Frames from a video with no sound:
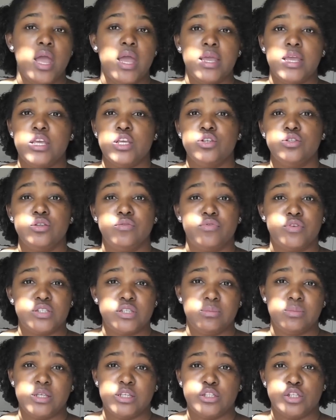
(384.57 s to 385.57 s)
can use it for
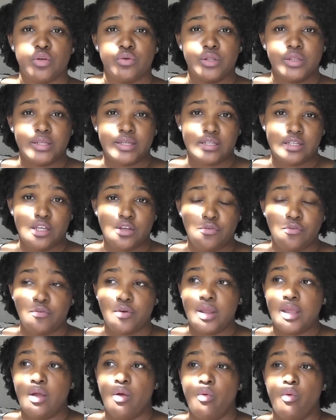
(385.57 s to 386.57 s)
something totally
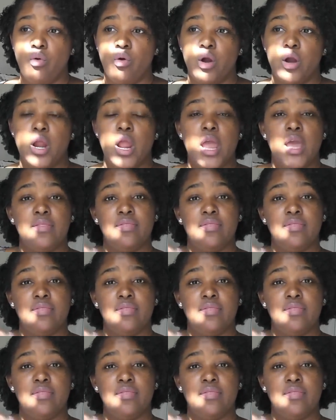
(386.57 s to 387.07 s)
different or